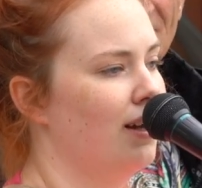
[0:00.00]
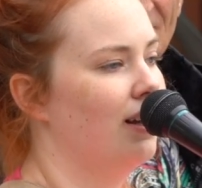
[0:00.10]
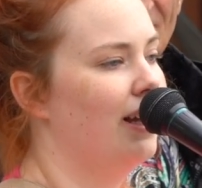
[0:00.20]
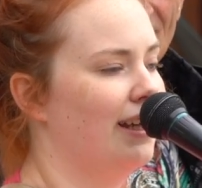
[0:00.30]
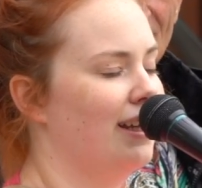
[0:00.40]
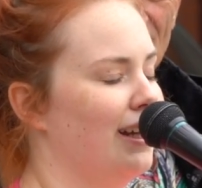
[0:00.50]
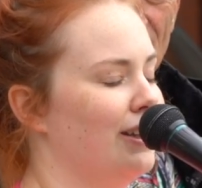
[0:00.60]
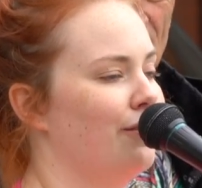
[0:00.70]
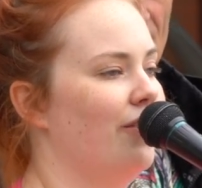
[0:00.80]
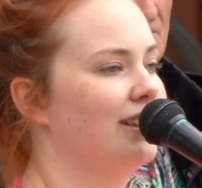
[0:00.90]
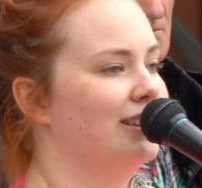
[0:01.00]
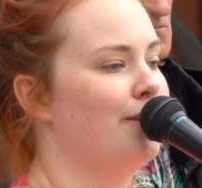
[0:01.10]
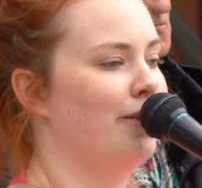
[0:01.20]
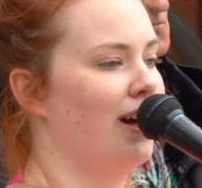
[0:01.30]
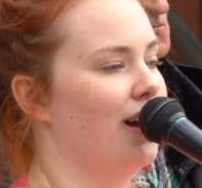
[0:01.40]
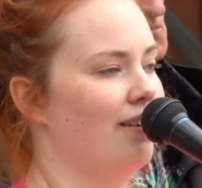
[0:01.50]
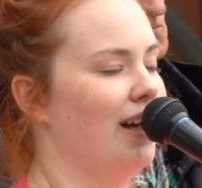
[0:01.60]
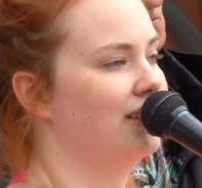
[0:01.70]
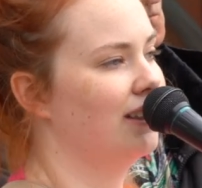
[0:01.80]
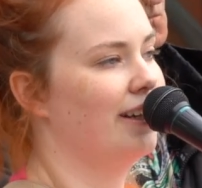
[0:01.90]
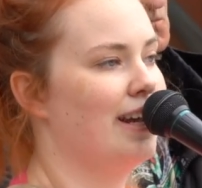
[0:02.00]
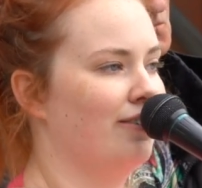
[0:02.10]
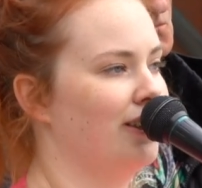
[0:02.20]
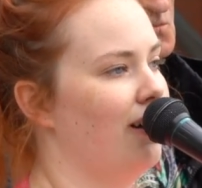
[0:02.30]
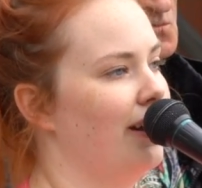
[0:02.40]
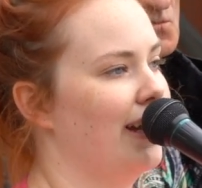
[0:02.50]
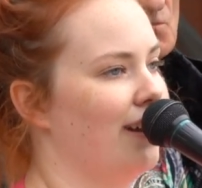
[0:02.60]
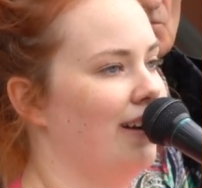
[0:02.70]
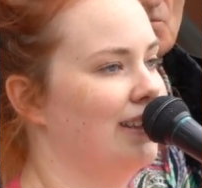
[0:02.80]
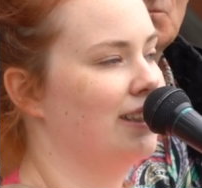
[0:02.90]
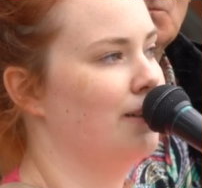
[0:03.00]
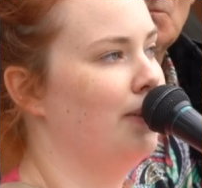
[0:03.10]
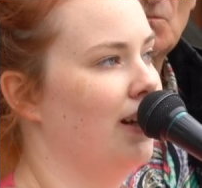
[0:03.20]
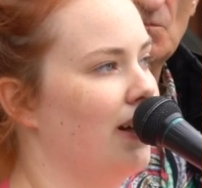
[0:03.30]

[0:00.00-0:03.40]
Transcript: Like, the first time I got arrested, I never thought I'd get arrested in my